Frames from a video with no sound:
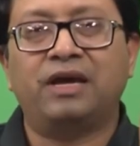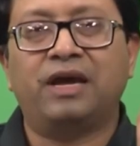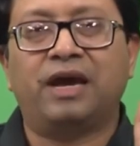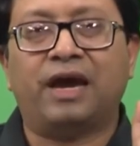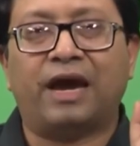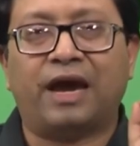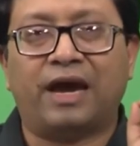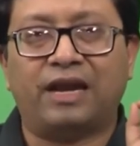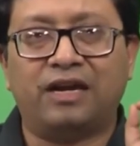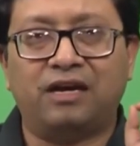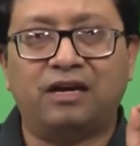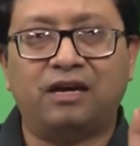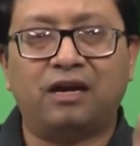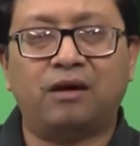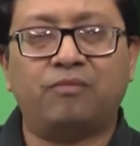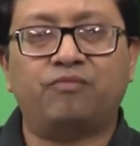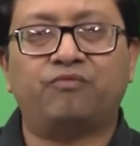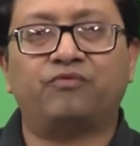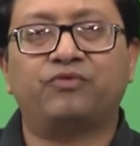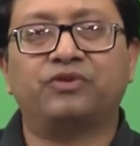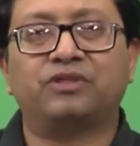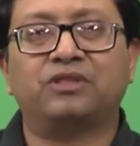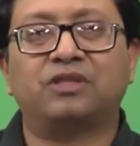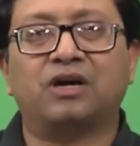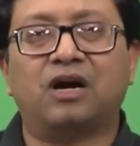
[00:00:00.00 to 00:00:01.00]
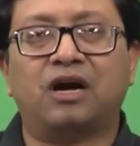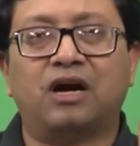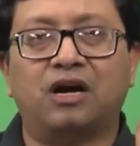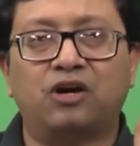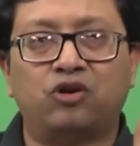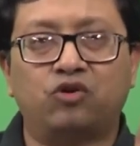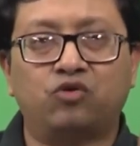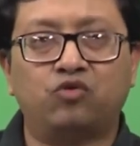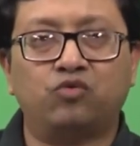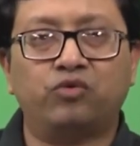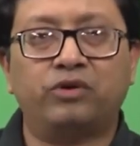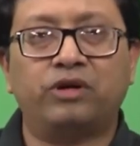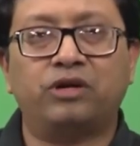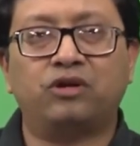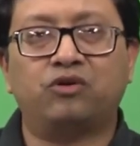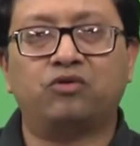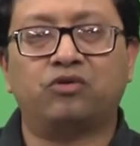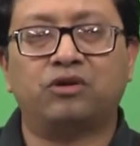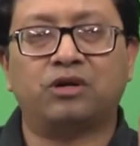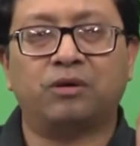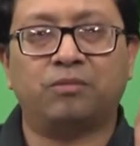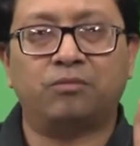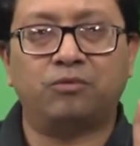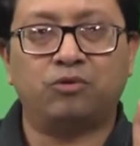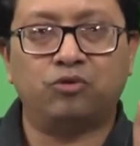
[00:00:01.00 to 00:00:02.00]
add it up with R two into
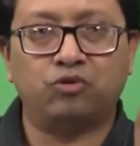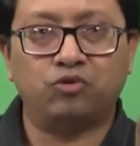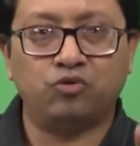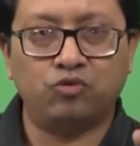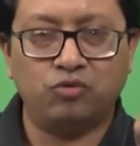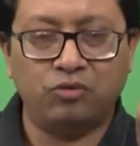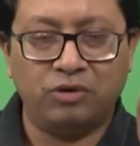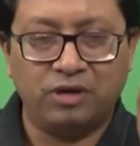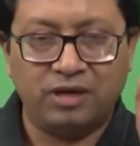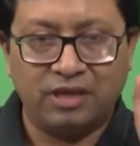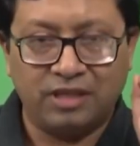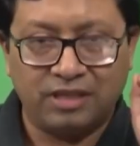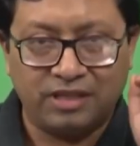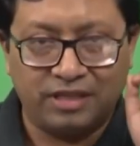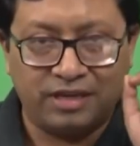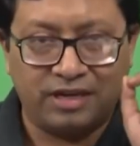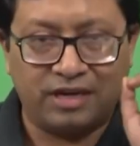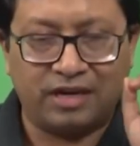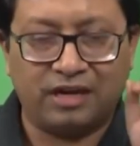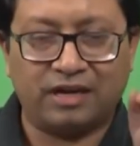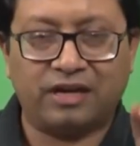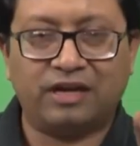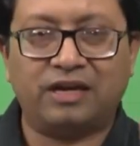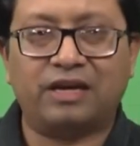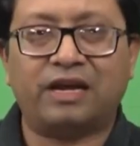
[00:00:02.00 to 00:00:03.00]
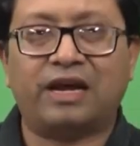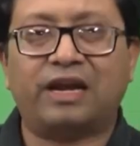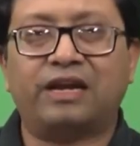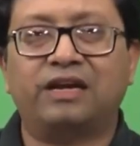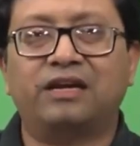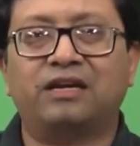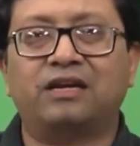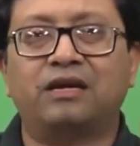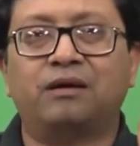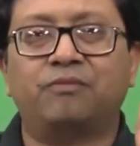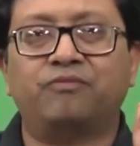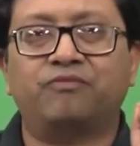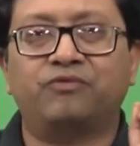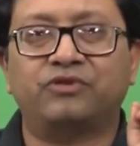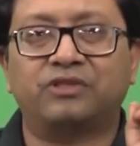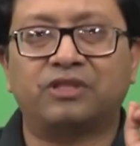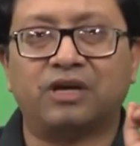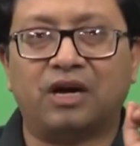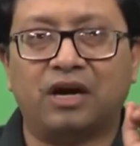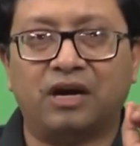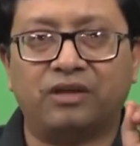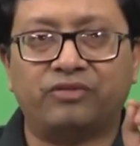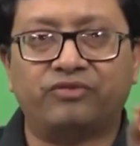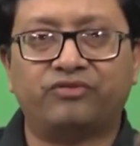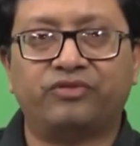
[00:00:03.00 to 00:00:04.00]
W two, then again add it up with
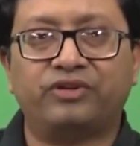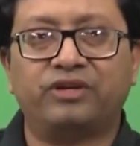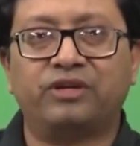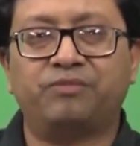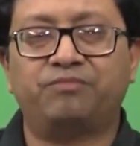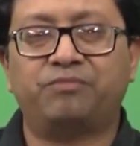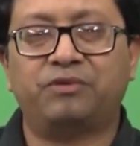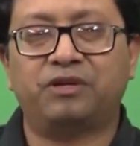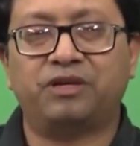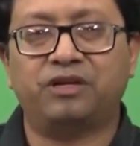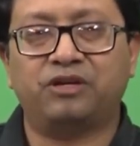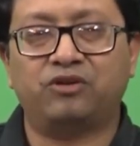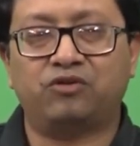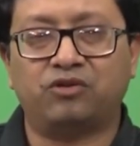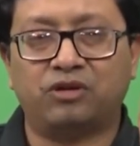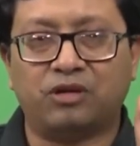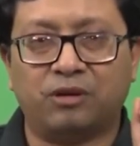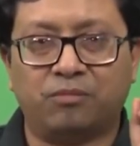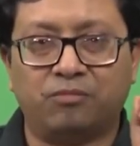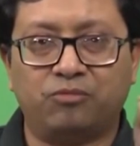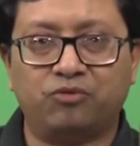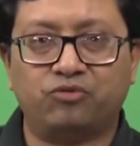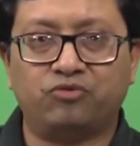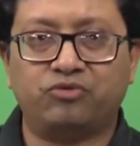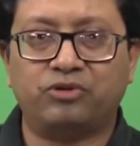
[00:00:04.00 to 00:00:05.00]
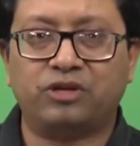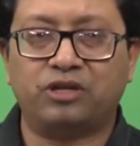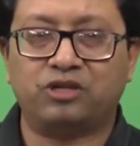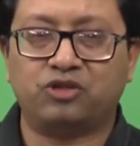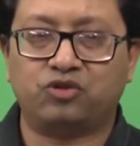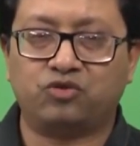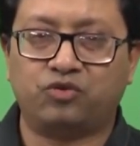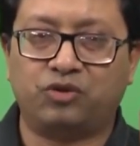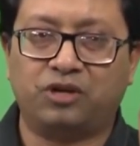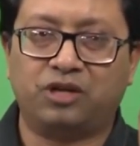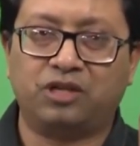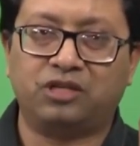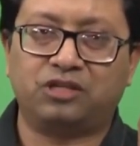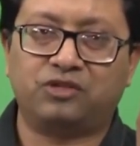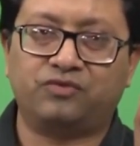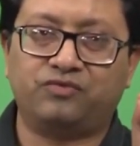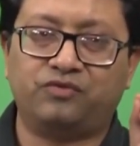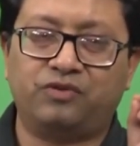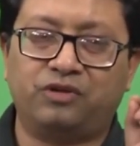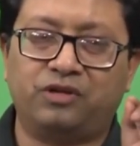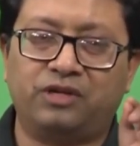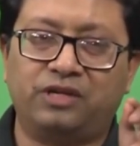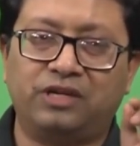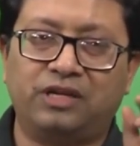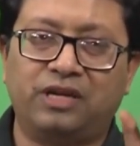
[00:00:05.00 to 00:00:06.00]
R three into W three, and so on and so
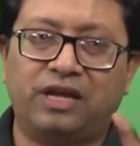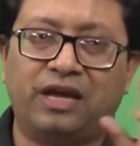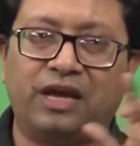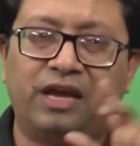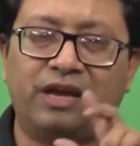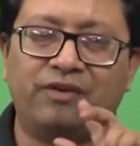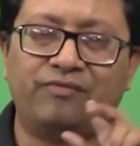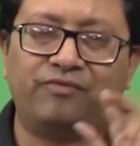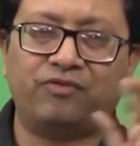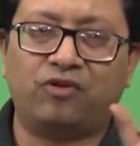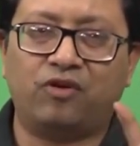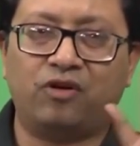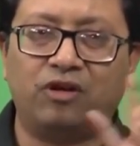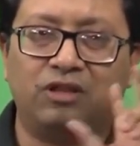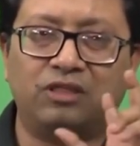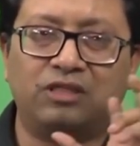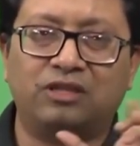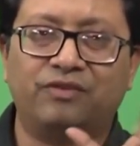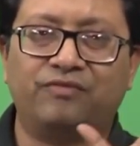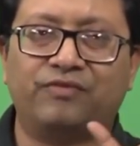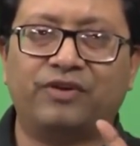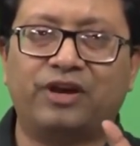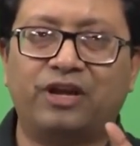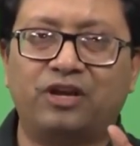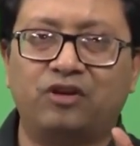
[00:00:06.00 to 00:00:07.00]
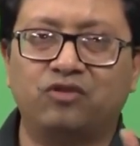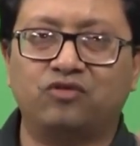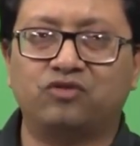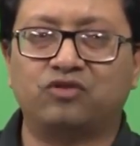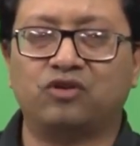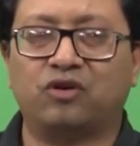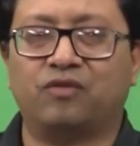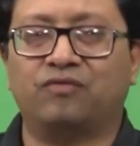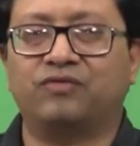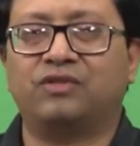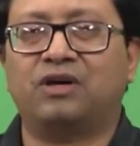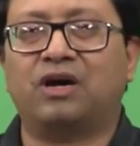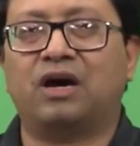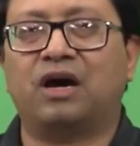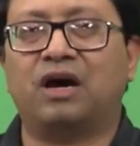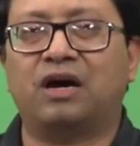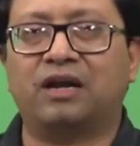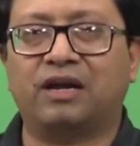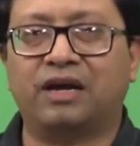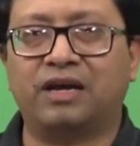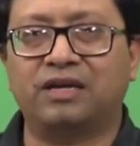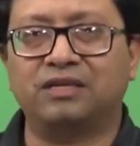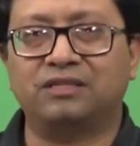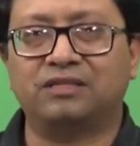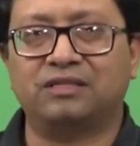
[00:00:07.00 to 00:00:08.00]
forth till I have all the values of the
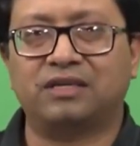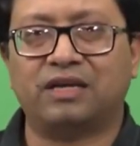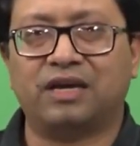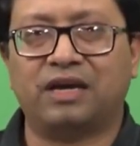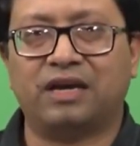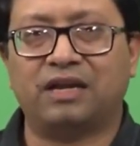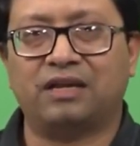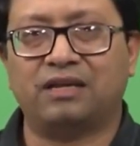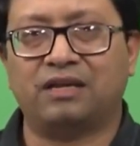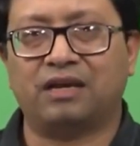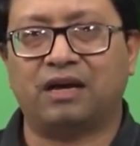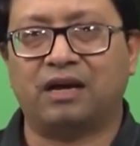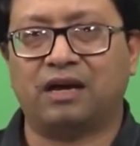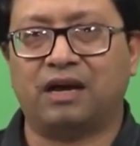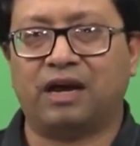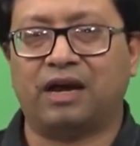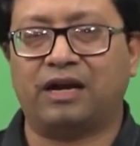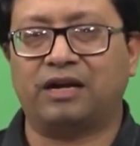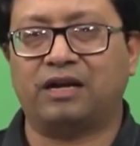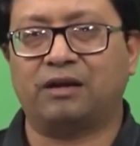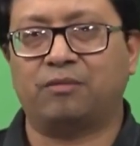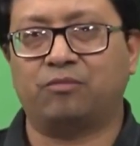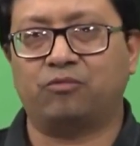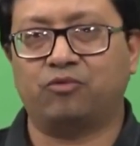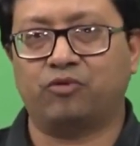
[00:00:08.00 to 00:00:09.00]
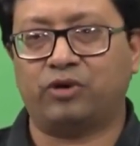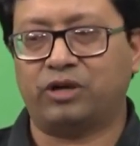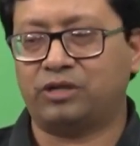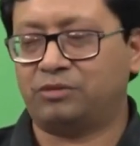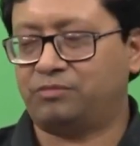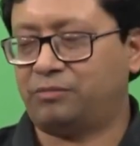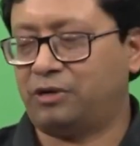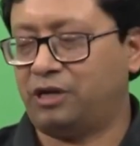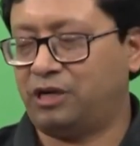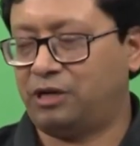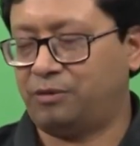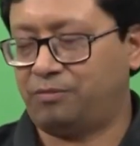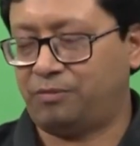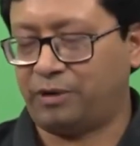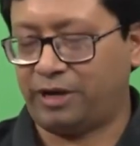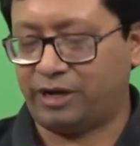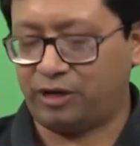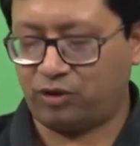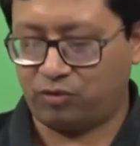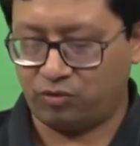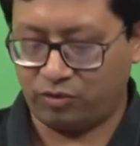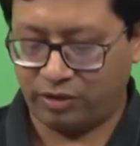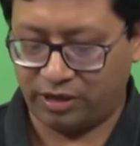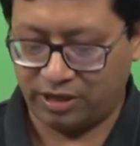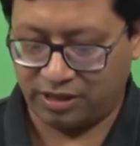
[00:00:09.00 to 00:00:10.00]
R Is and, and W Is
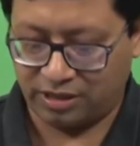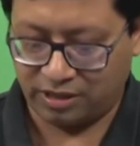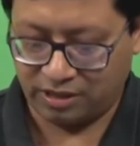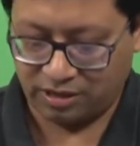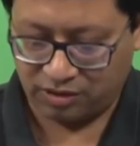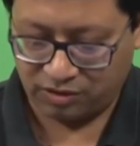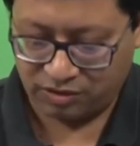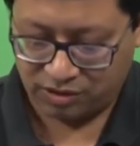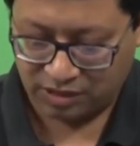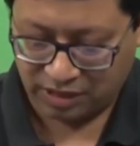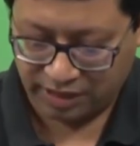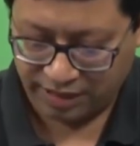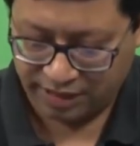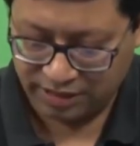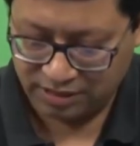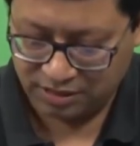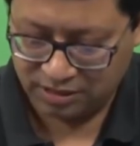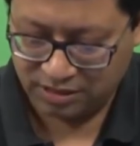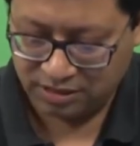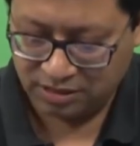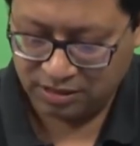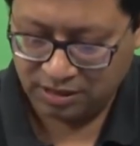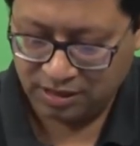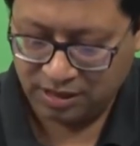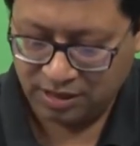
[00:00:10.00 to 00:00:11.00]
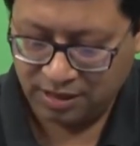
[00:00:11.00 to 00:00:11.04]
multiplied together. Hence,